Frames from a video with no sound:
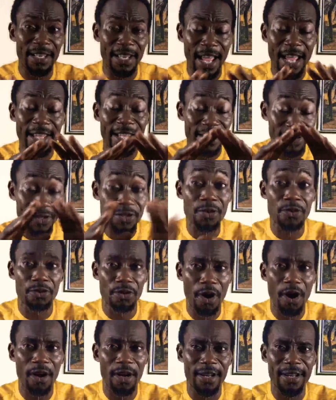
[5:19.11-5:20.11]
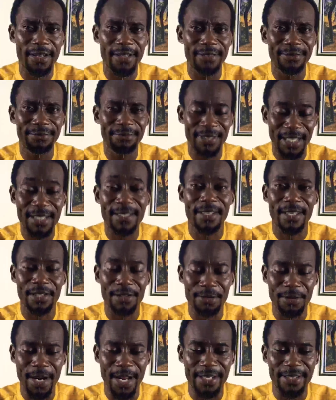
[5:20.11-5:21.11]
like it's wrong, it's
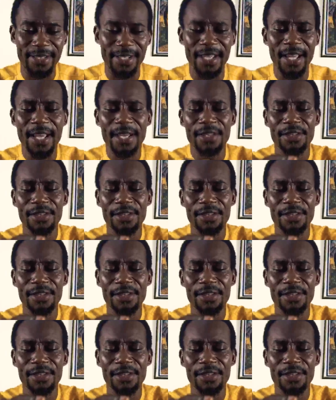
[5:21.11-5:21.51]
correct.